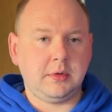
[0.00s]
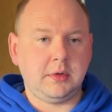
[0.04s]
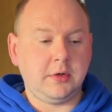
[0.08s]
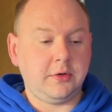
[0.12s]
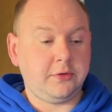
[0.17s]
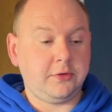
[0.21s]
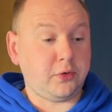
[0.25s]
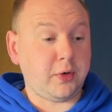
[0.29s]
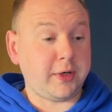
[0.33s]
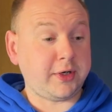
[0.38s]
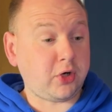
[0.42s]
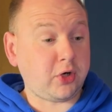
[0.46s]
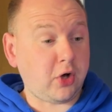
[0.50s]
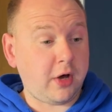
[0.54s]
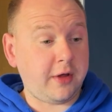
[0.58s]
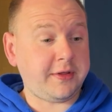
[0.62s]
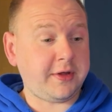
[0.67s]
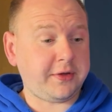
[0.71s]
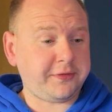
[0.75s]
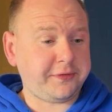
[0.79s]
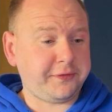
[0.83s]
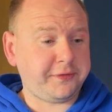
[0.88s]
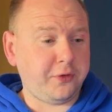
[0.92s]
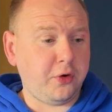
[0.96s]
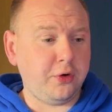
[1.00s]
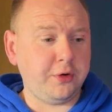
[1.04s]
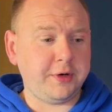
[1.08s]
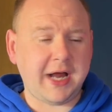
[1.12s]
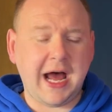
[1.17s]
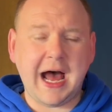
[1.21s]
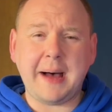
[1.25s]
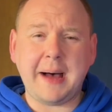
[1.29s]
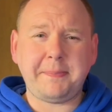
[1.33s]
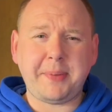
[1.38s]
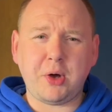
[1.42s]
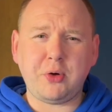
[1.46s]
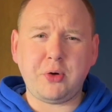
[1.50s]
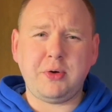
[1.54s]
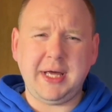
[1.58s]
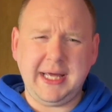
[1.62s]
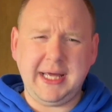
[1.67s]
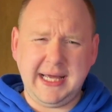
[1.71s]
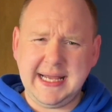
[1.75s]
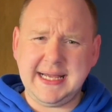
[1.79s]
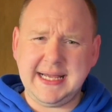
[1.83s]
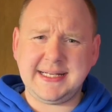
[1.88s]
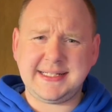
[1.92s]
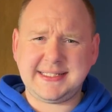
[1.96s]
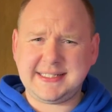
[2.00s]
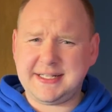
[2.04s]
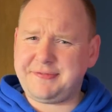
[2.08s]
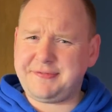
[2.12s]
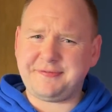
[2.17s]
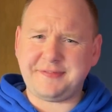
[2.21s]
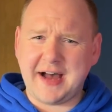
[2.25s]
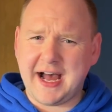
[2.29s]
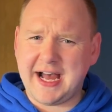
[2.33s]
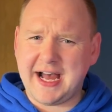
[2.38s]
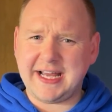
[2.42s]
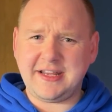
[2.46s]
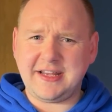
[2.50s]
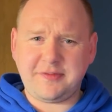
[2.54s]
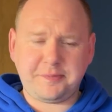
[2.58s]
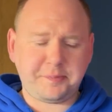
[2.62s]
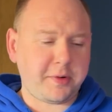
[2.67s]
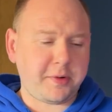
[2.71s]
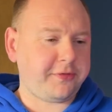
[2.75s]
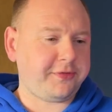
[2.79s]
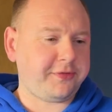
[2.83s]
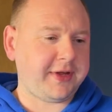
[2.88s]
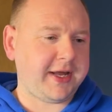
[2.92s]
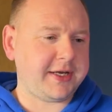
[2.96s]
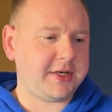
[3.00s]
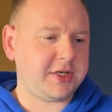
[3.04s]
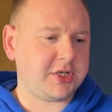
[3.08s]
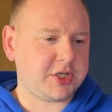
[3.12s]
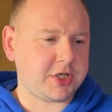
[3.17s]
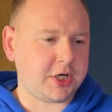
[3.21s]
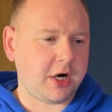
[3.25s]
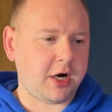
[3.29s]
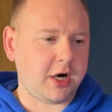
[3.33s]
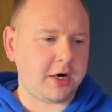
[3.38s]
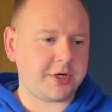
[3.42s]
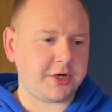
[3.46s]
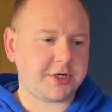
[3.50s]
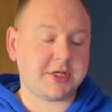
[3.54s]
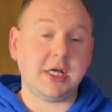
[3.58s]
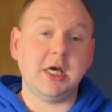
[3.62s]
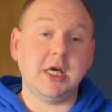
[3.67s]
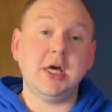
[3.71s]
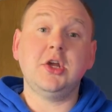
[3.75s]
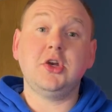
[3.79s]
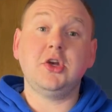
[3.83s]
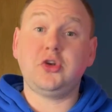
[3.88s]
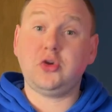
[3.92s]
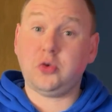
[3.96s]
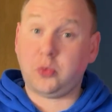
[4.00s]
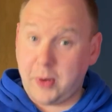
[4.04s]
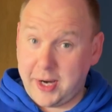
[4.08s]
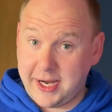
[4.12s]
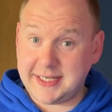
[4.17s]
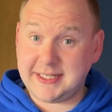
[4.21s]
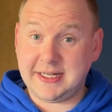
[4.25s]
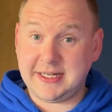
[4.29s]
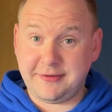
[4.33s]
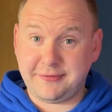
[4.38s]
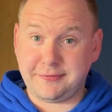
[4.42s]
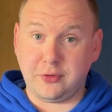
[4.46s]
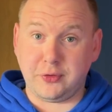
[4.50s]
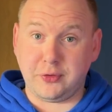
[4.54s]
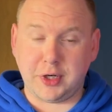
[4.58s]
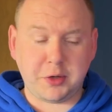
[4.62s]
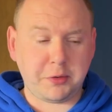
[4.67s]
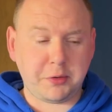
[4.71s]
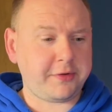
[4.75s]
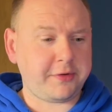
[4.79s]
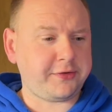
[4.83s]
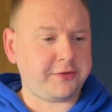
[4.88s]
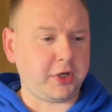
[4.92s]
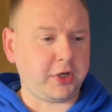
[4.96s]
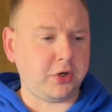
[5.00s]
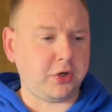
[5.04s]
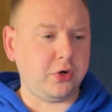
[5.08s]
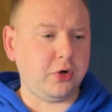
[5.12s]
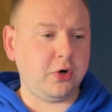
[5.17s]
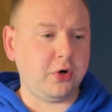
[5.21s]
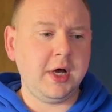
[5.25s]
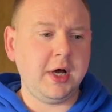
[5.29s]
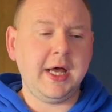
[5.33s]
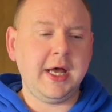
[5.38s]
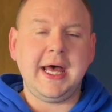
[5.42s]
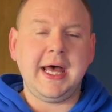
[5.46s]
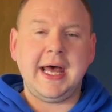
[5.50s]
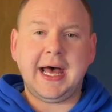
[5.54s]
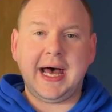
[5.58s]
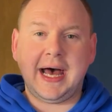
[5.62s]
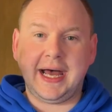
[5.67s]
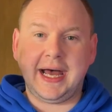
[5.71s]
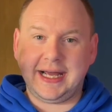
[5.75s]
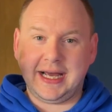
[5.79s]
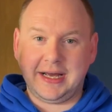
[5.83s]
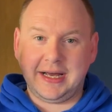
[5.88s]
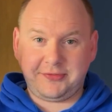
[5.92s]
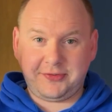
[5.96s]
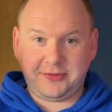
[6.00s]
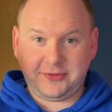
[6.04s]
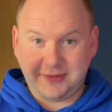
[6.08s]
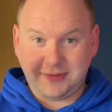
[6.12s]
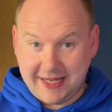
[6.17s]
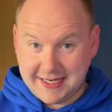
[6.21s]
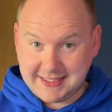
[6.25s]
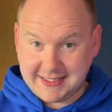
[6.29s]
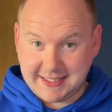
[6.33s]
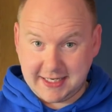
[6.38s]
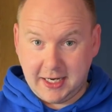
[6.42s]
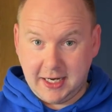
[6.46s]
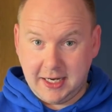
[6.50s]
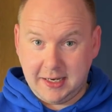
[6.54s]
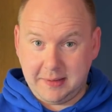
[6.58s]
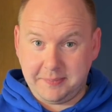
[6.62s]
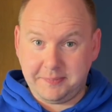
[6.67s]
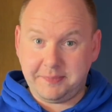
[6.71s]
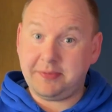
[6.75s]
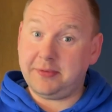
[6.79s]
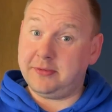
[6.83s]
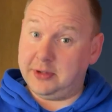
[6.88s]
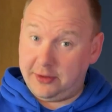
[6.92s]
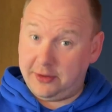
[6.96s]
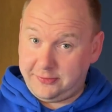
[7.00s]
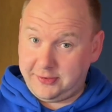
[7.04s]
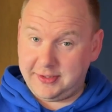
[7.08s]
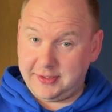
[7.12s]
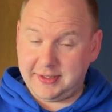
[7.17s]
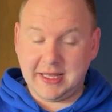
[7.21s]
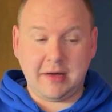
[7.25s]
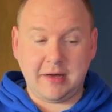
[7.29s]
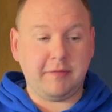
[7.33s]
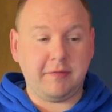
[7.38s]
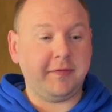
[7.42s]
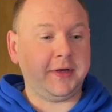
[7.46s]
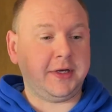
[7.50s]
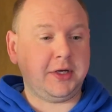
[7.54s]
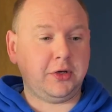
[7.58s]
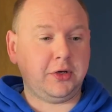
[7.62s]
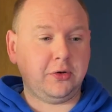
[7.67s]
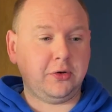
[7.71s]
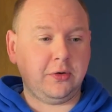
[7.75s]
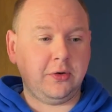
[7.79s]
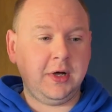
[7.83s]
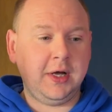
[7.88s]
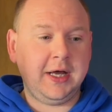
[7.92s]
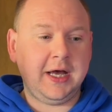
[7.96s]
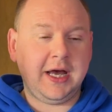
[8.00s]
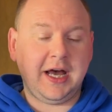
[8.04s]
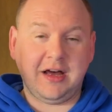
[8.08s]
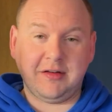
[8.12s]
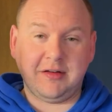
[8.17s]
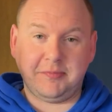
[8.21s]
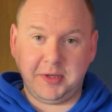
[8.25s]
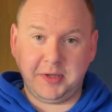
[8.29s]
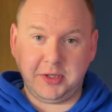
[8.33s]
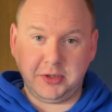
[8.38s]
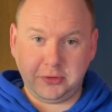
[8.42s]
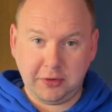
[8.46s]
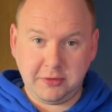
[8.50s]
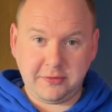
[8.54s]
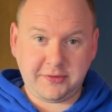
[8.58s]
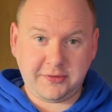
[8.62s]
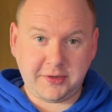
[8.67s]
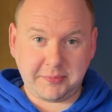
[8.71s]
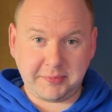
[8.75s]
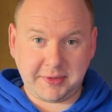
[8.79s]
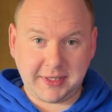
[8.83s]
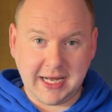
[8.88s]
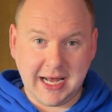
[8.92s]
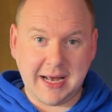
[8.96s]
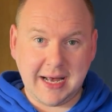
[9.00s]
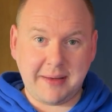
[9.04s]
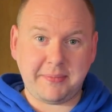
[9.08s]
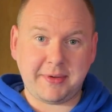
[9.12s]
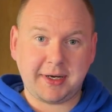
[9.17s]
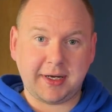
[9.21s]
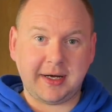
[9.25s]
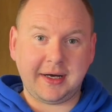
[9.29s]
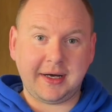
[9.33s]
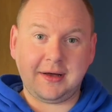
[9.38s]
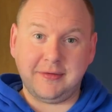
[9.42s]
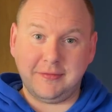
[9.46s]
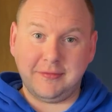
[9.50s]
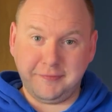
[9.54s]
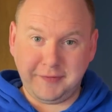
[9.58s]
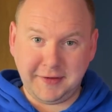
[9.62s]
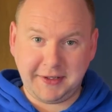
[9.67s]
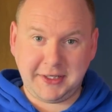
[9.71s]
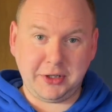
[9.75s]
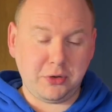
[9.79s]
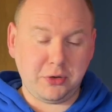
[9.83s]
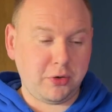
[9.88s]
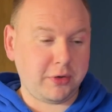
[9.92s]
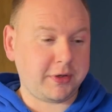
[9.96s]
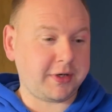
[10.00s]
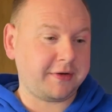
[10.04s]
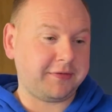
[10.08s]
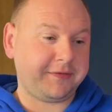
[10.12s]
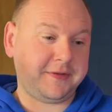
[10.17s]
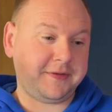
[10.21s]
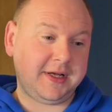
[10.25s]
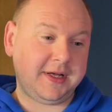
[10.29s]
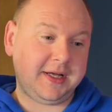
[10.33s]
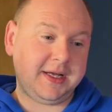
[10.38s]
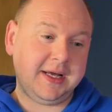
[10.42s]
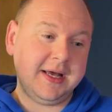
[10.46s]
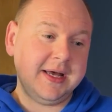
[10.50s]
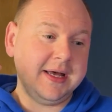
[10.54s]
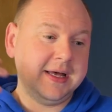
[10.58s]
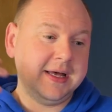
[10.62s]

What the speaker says: So I got this phone at about 85% charged 24 hours ago. I have set it up, you've seen that video, I've been doing some camera, videography.